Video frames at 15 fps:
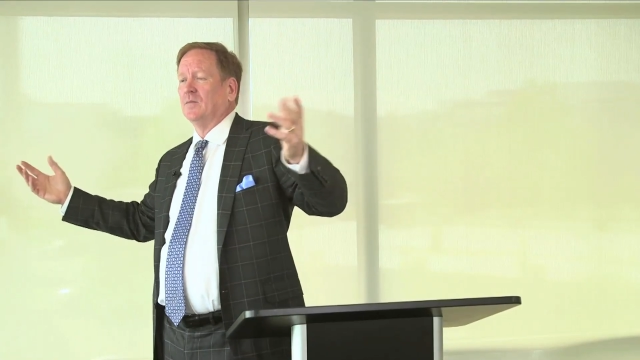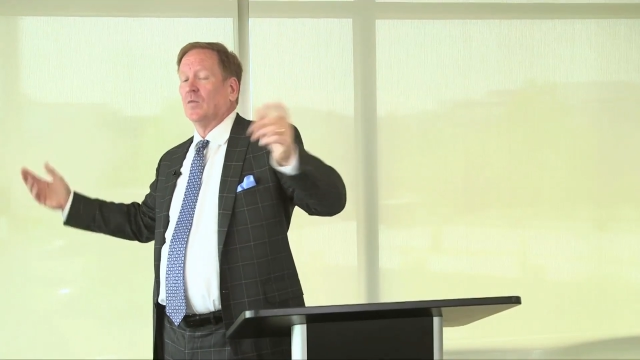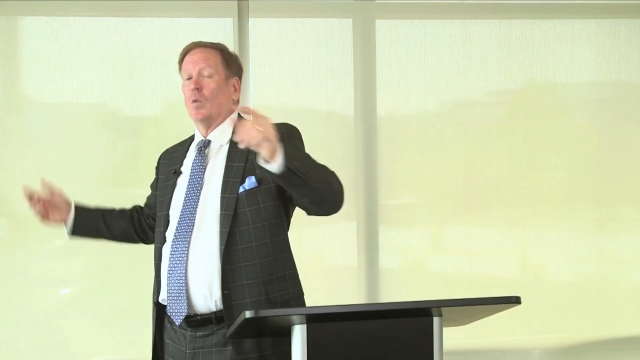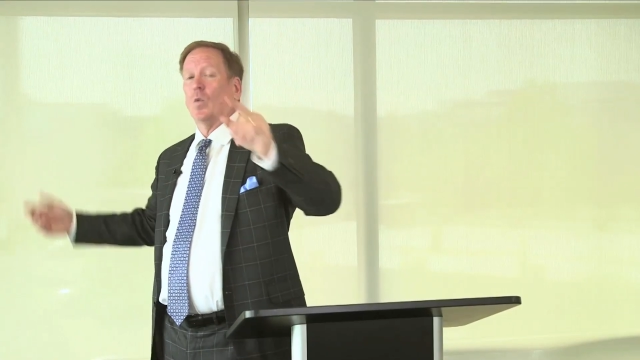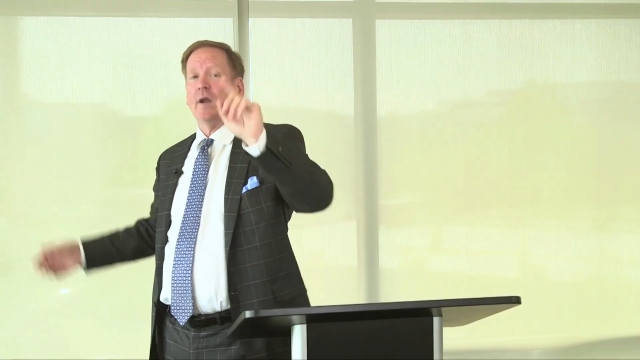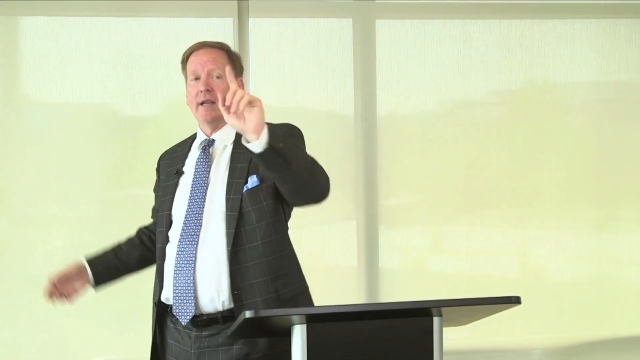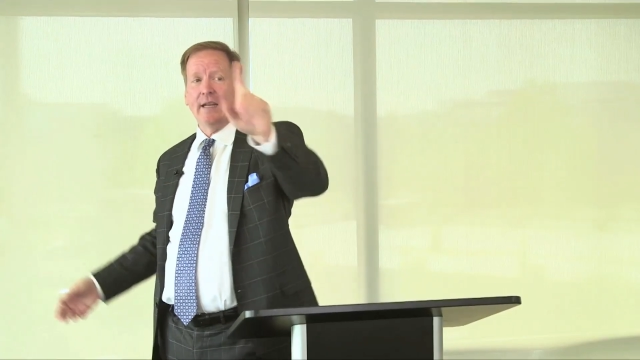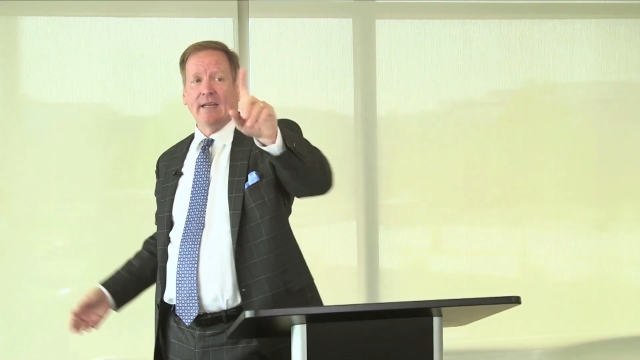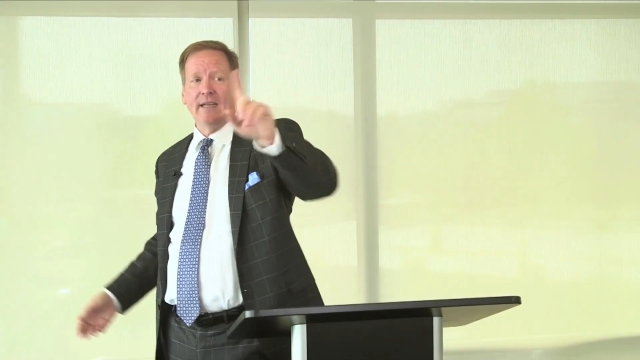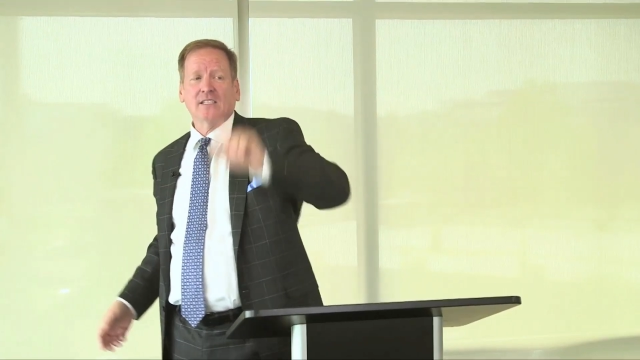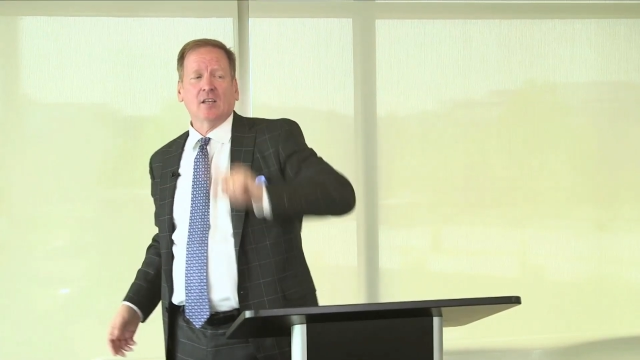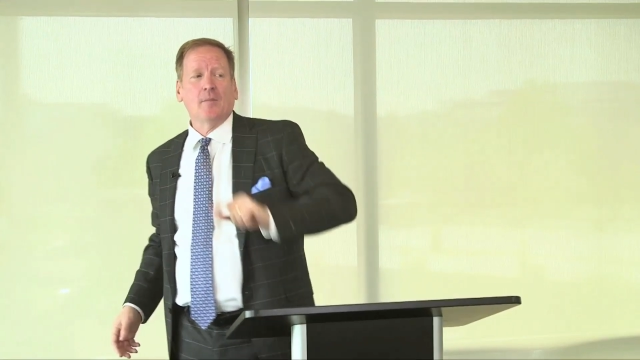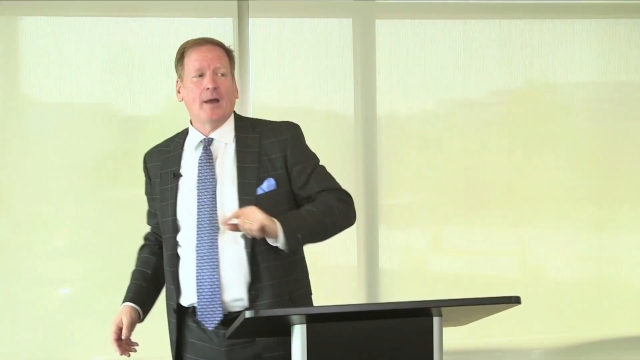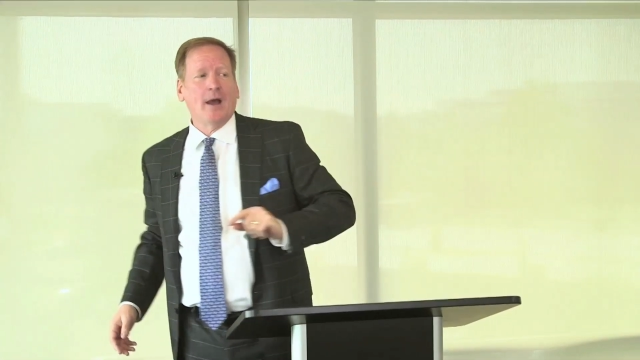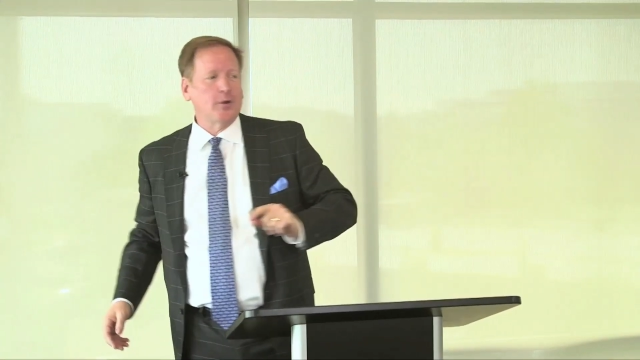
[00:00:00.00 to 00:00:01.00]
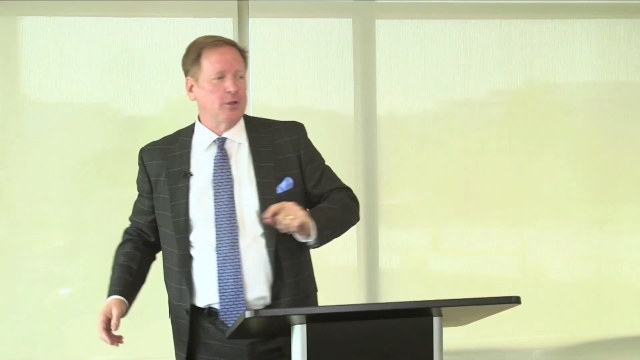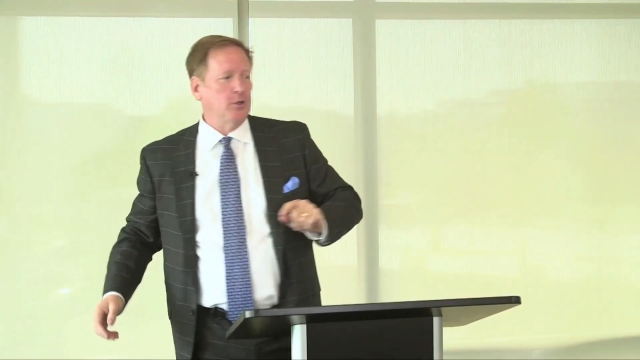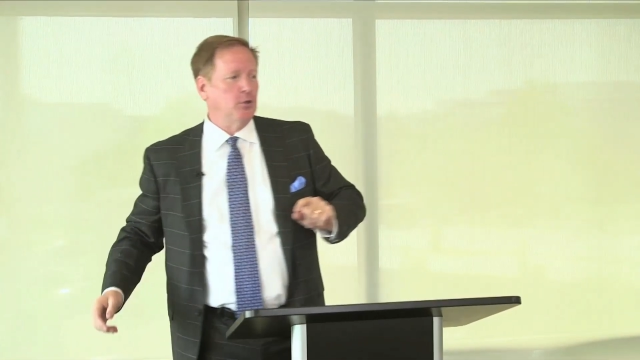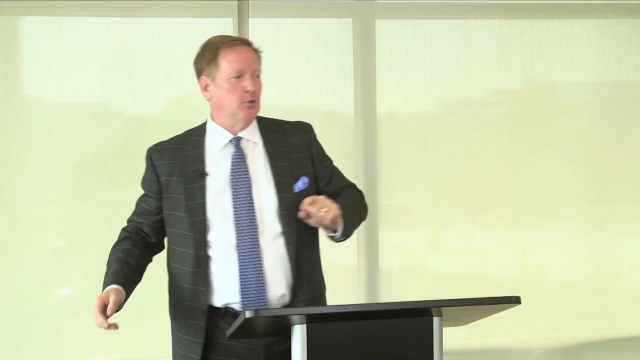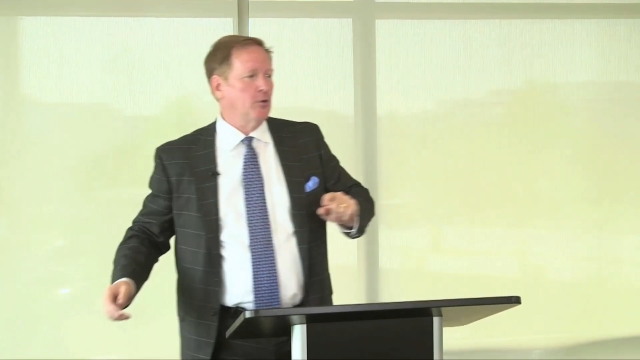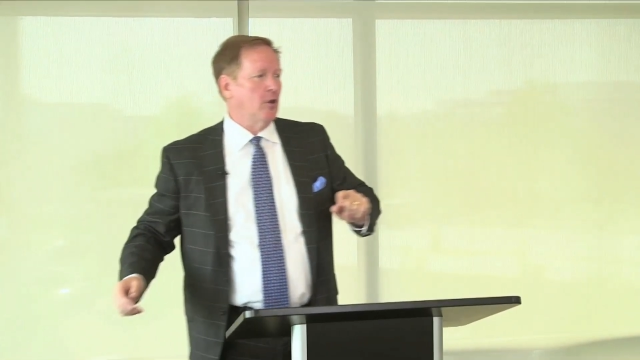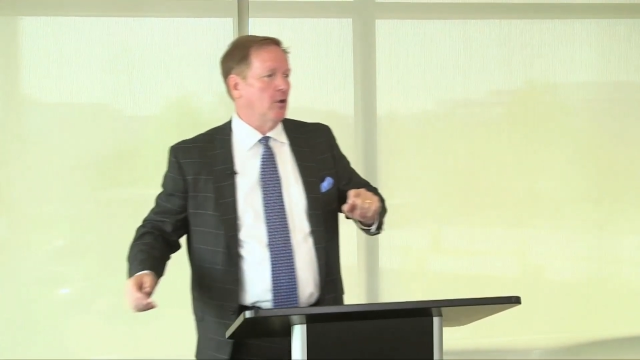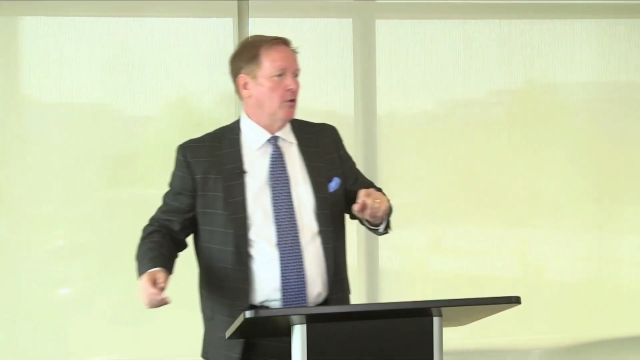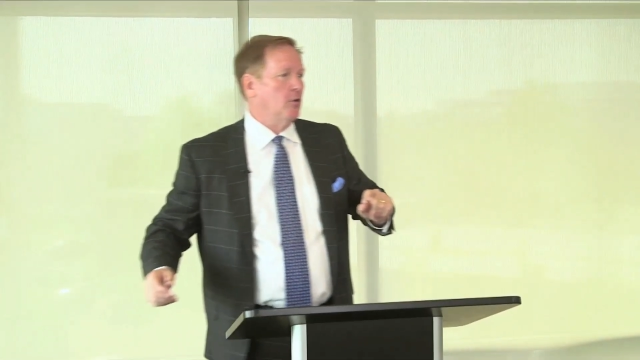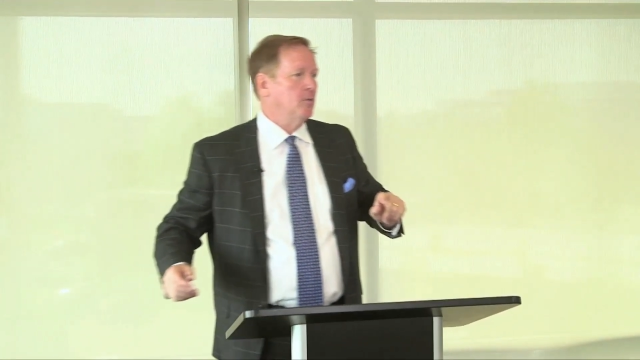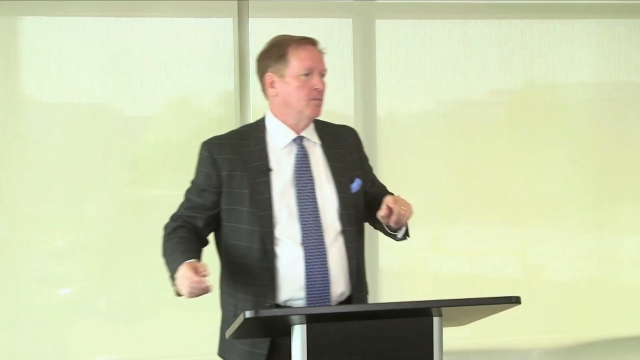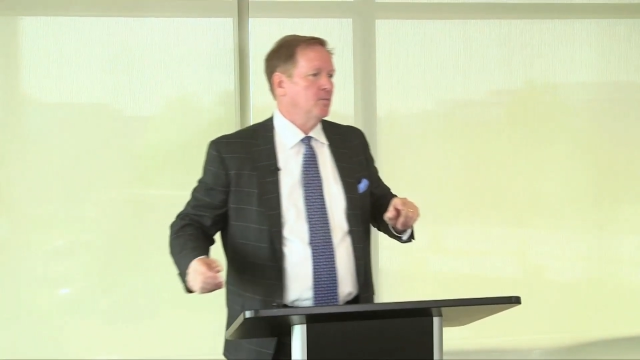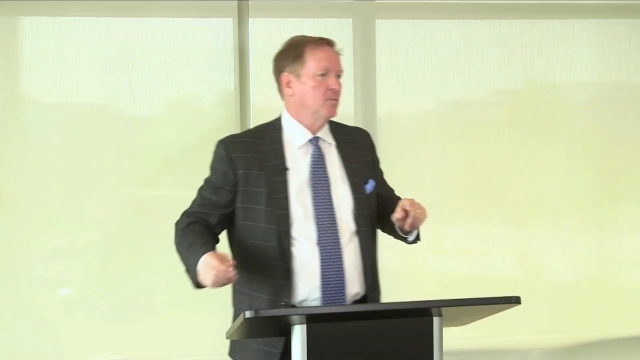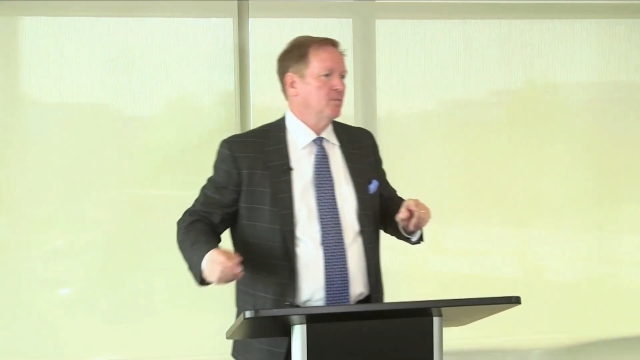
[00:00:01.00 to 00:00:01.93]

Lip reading: When it is about you, though,